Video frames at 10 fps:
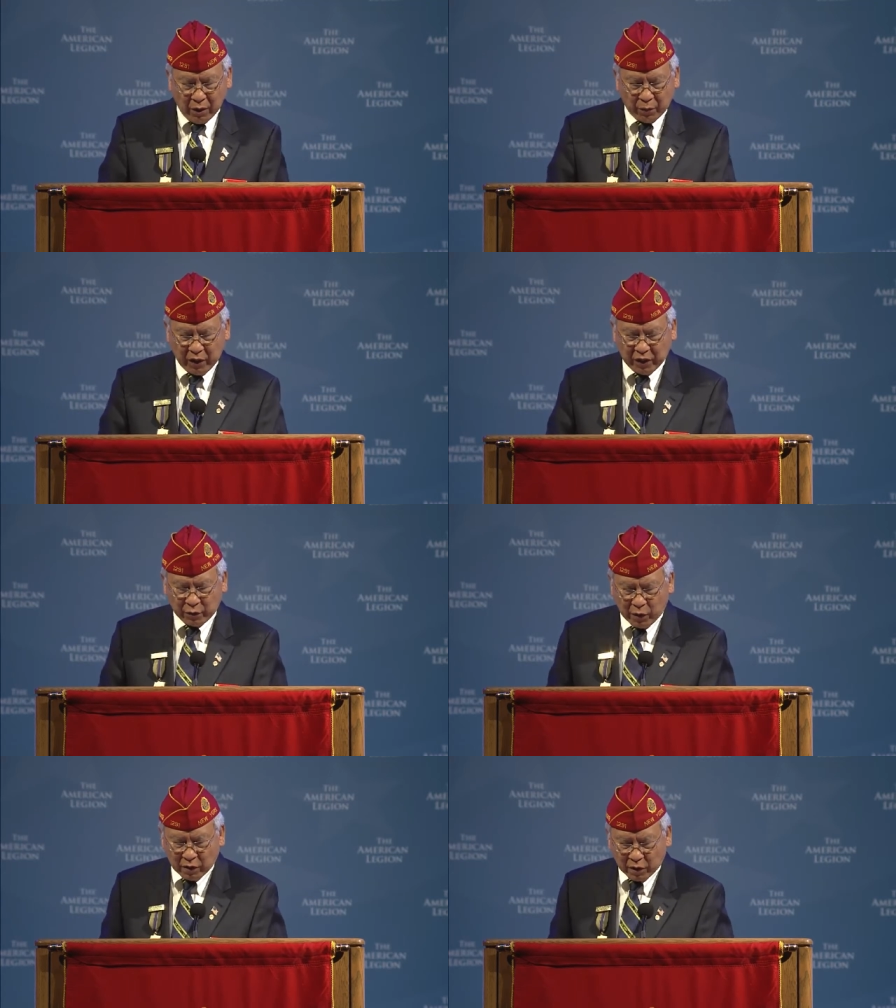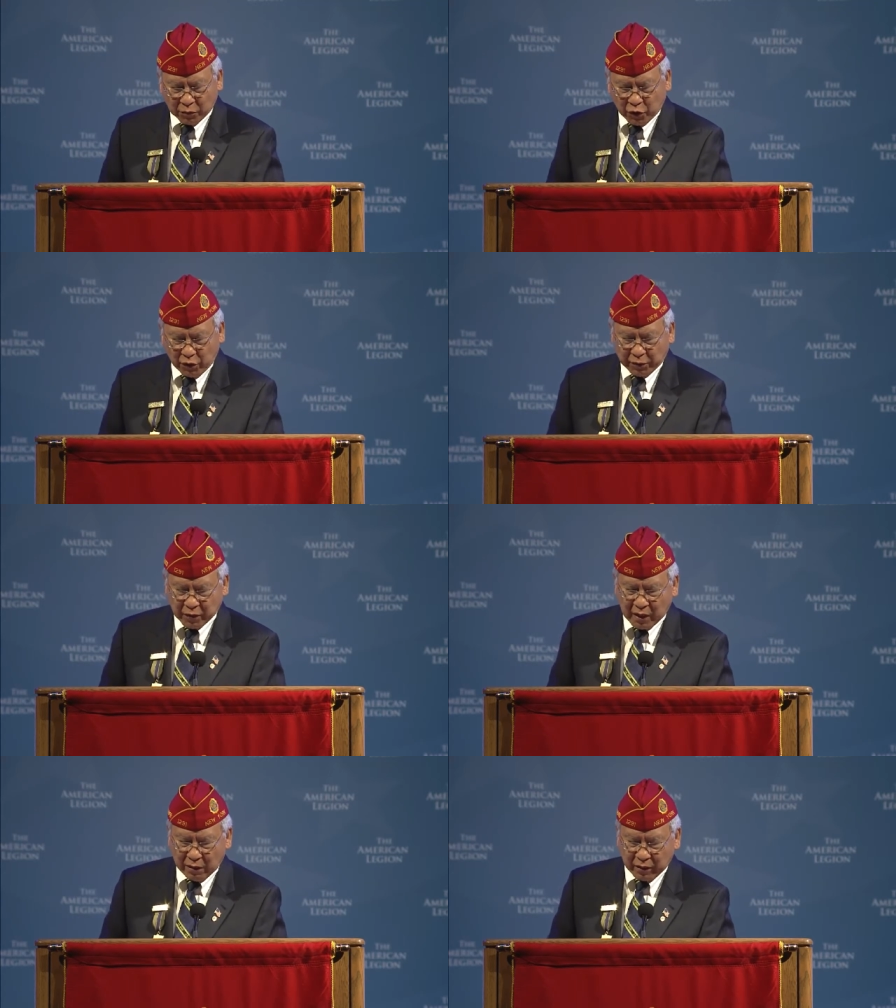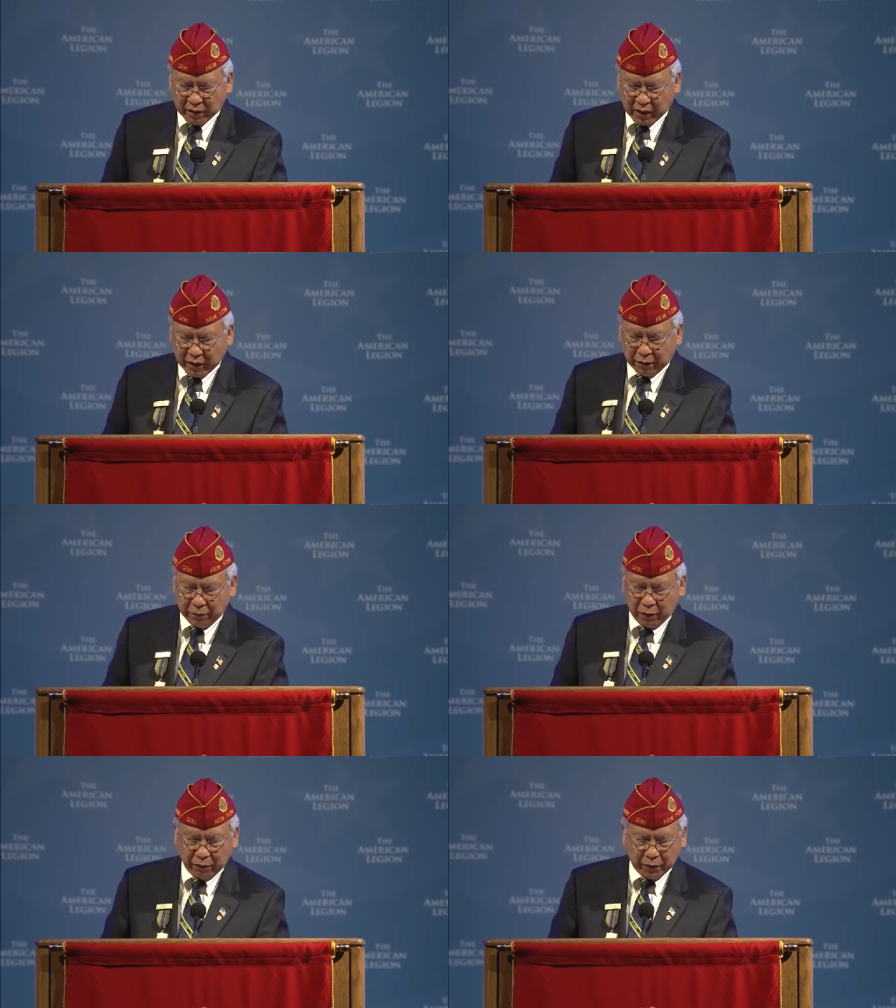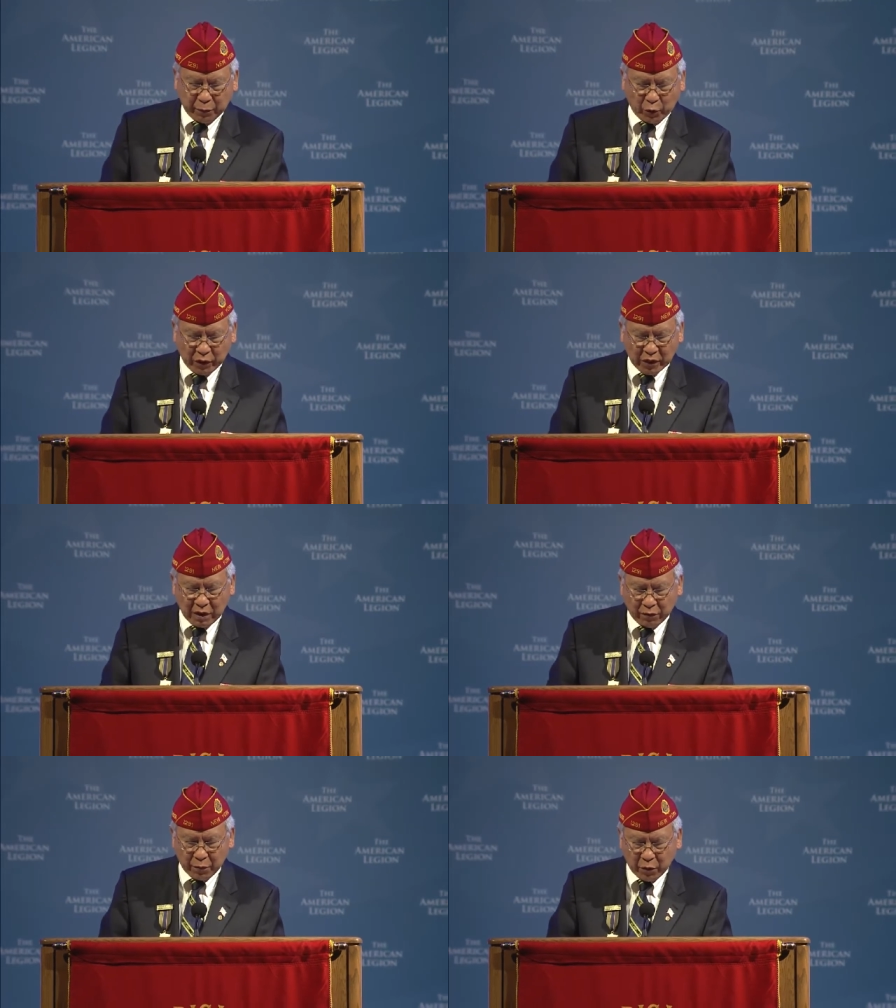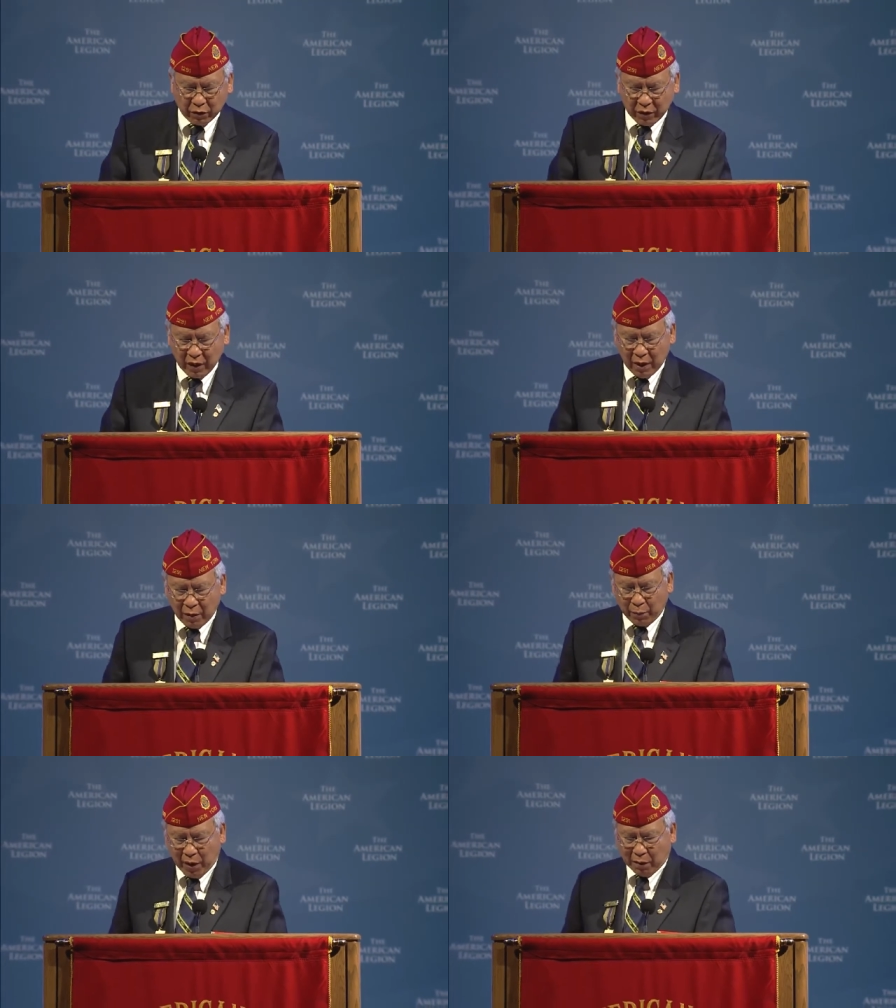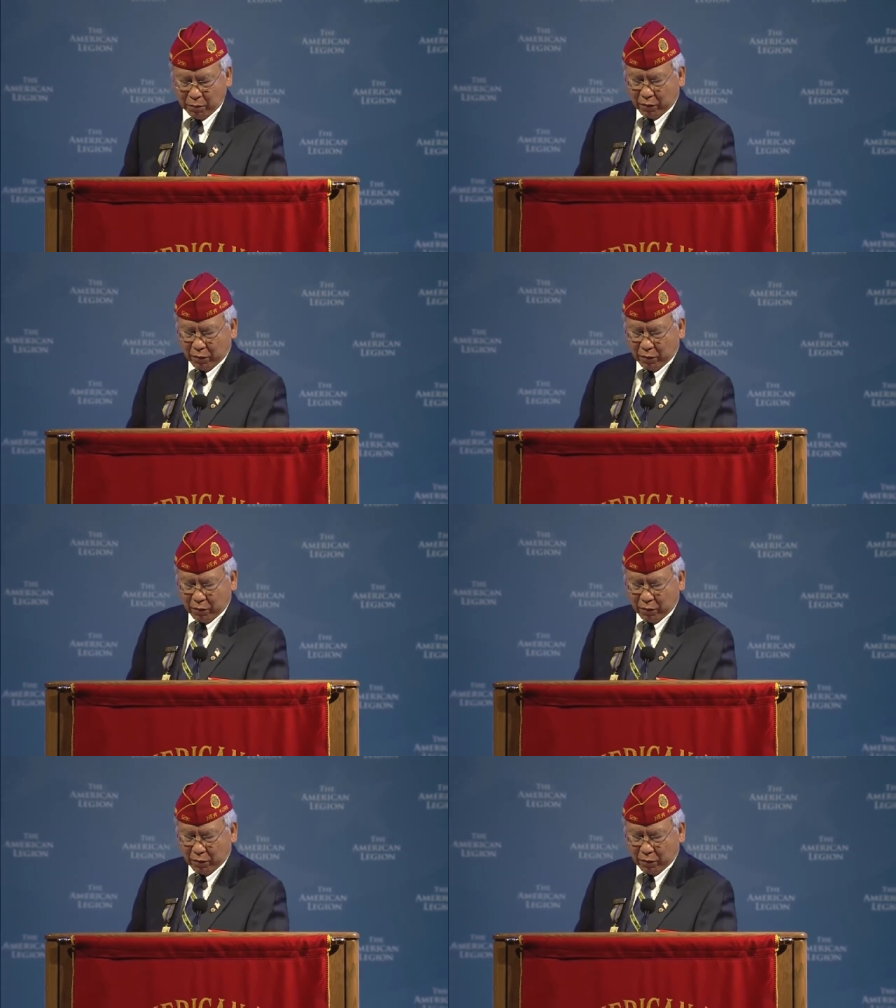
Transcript: Please welcome Chief Scout Executive of the Boy Scouts of America, Bob